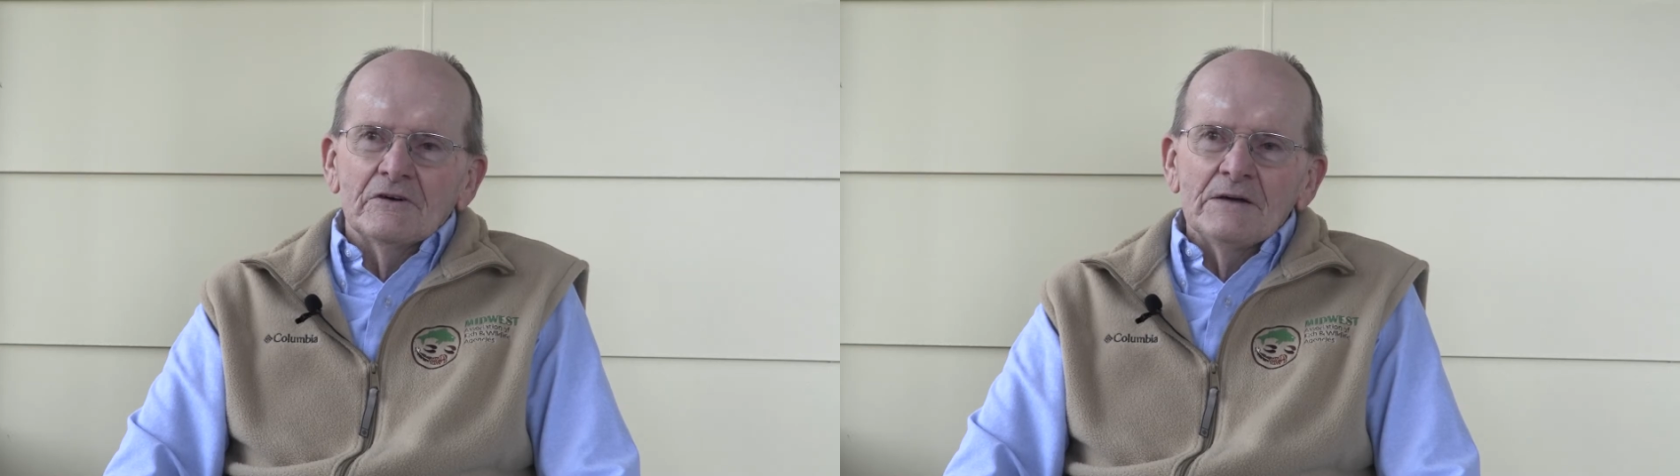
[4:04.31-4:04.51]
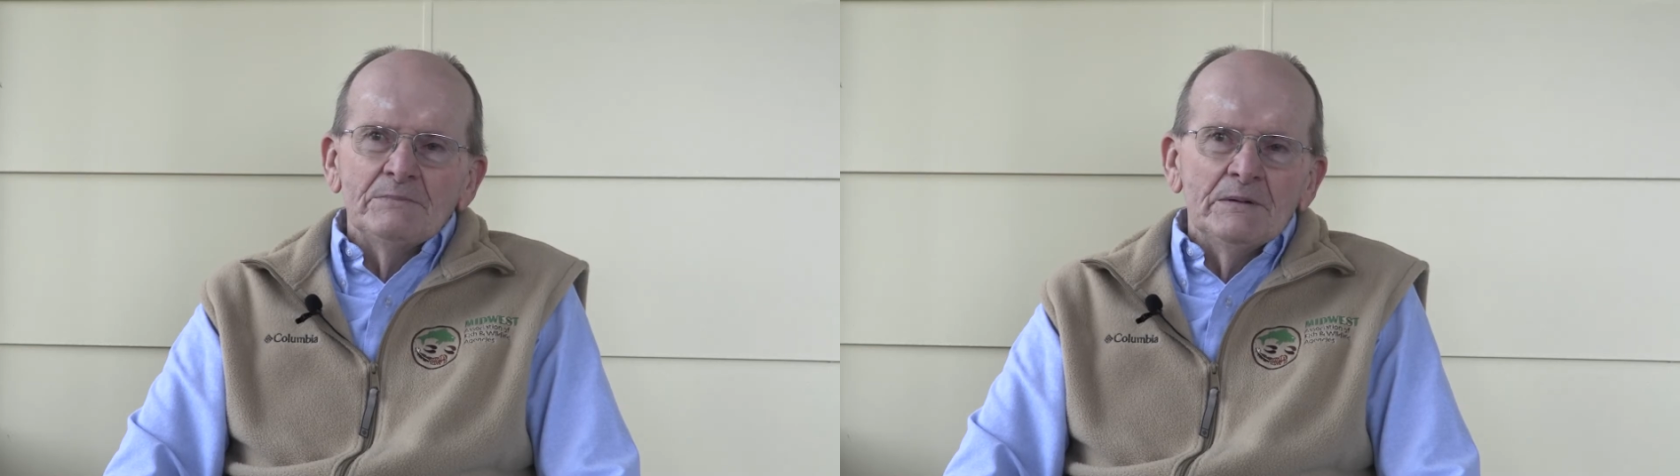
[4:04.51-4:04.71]

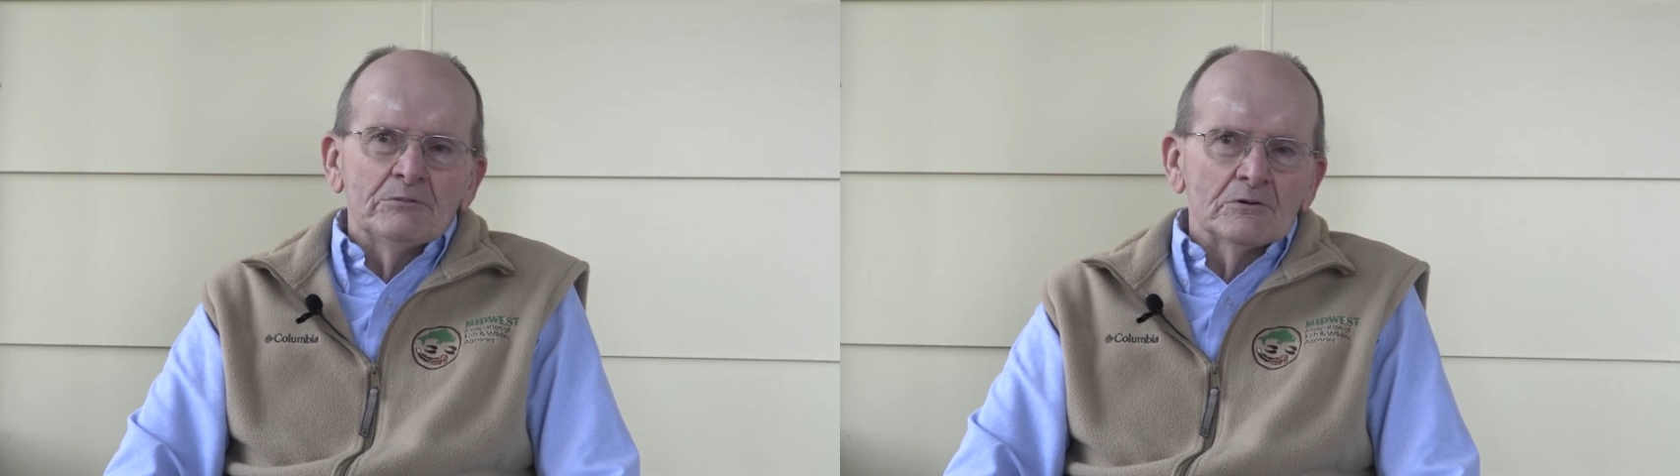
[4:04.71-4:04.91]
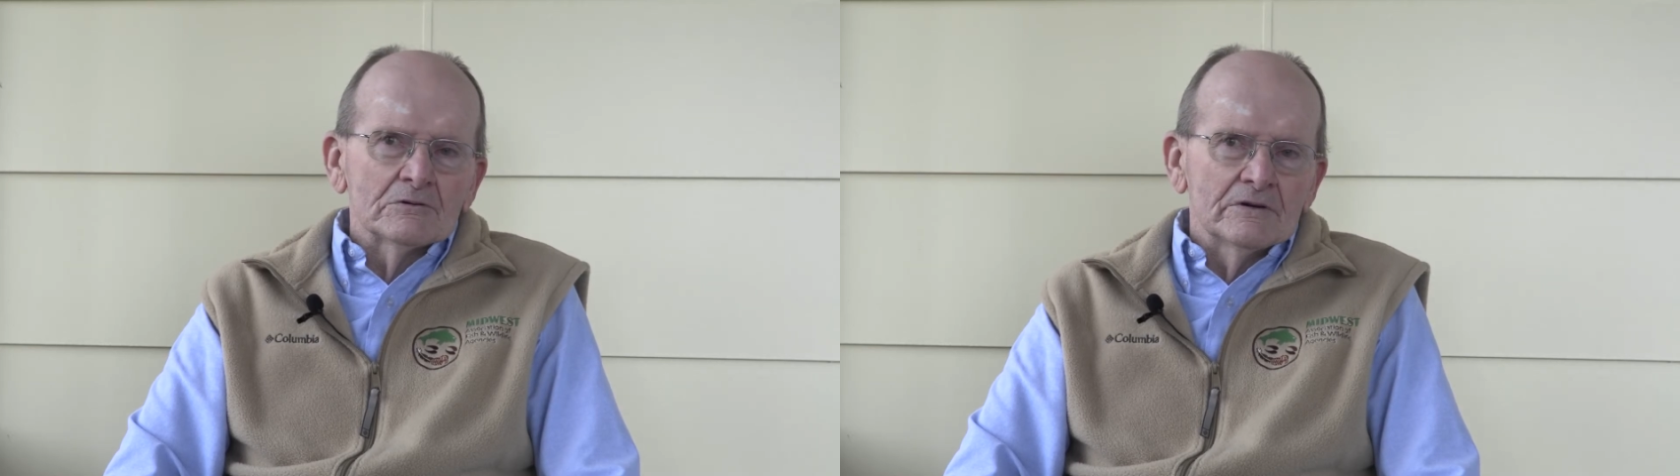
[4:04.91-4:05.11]
right
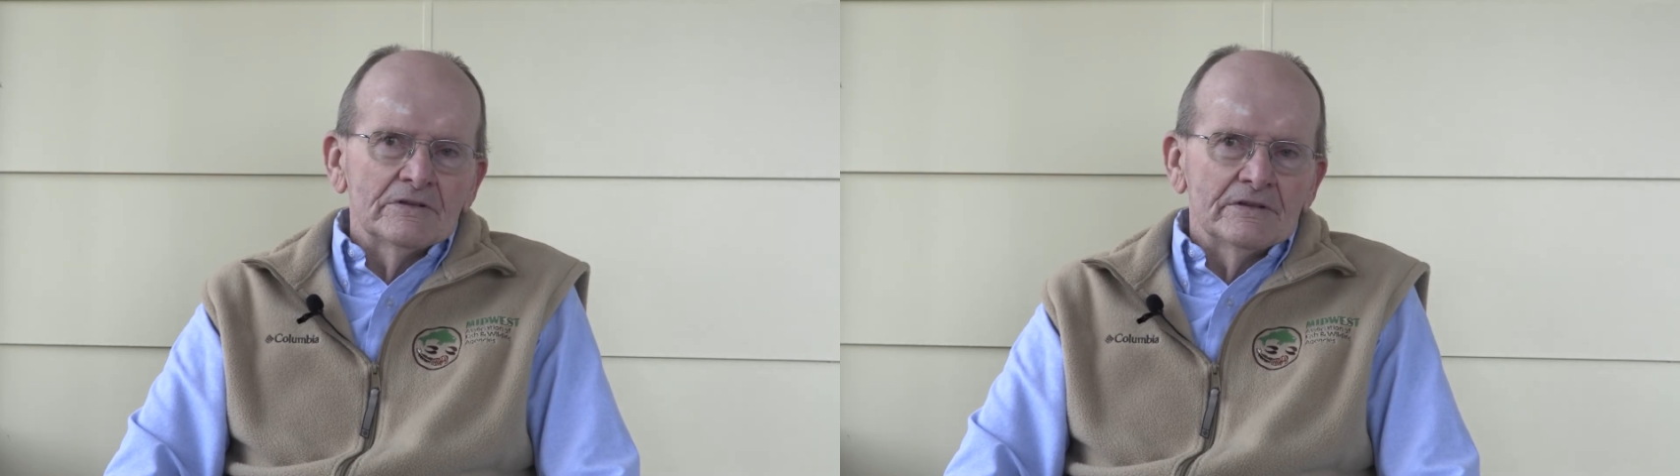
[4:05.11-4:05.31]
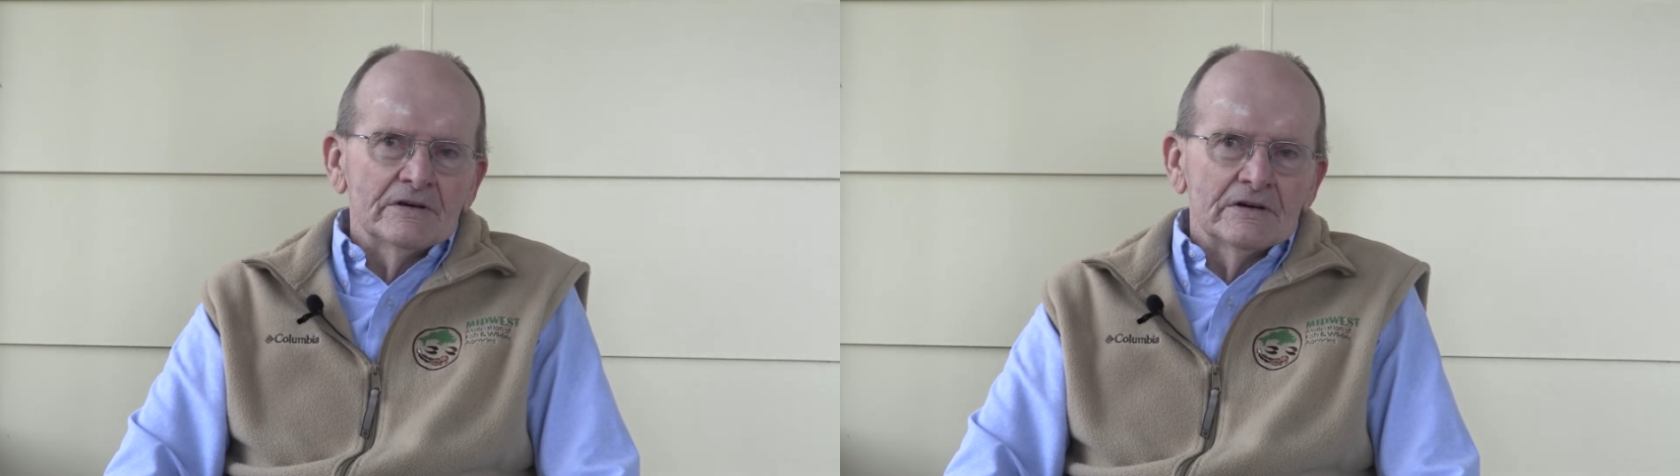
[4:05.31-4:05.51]
people are
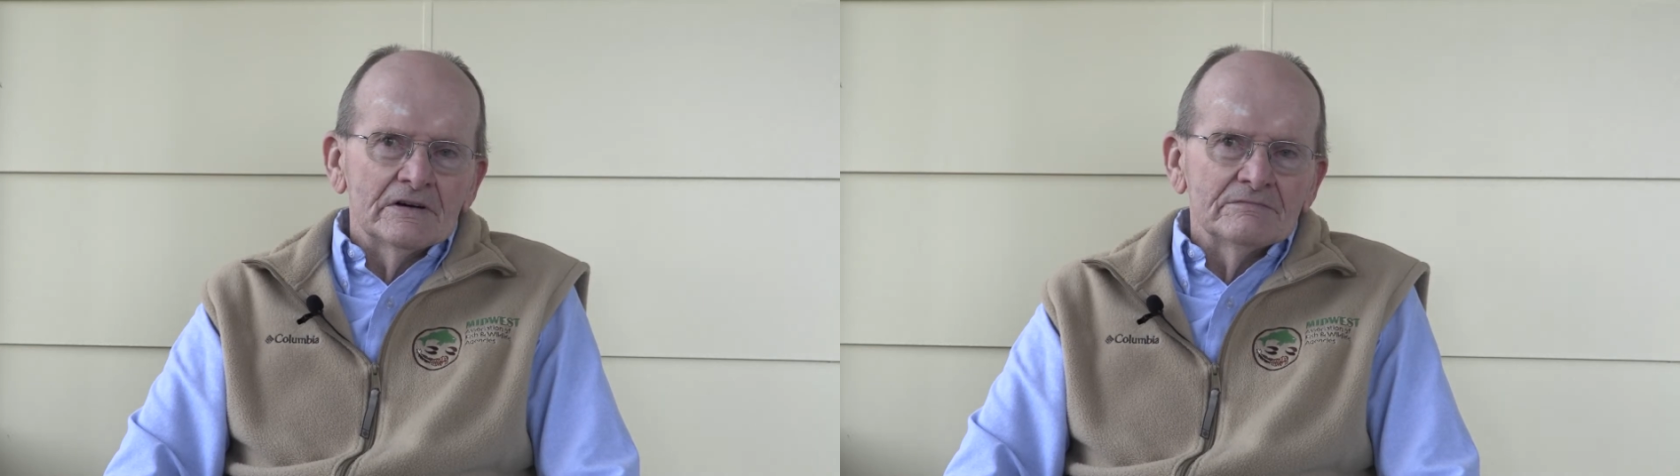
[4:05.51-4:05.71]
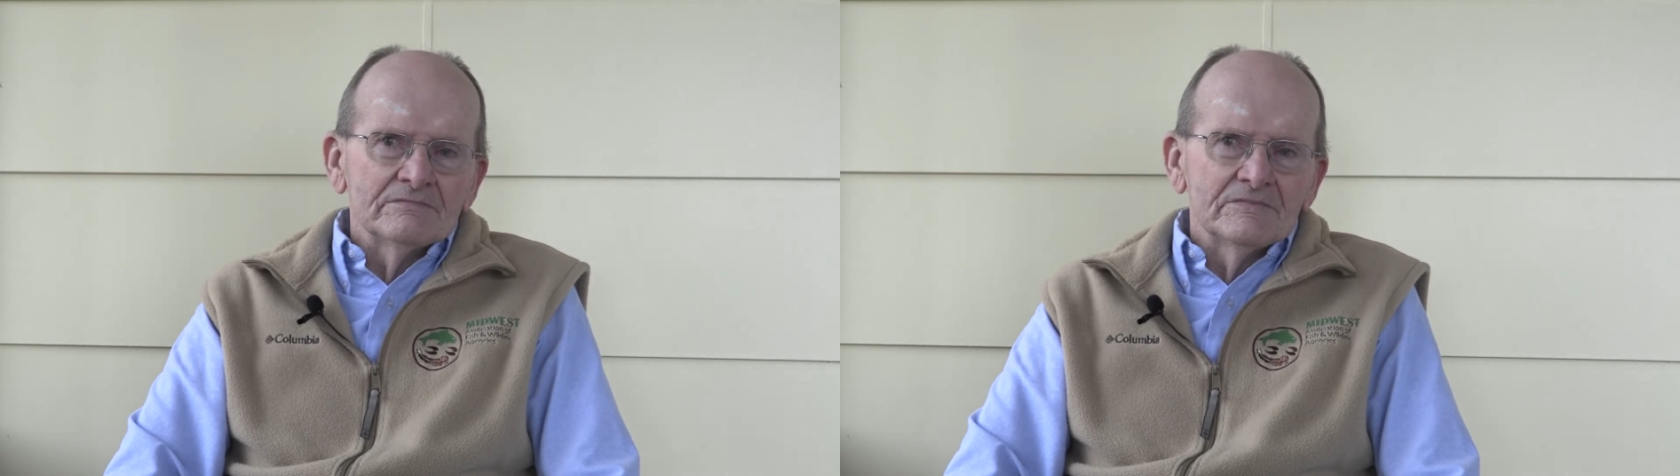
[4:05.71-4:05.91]
in there,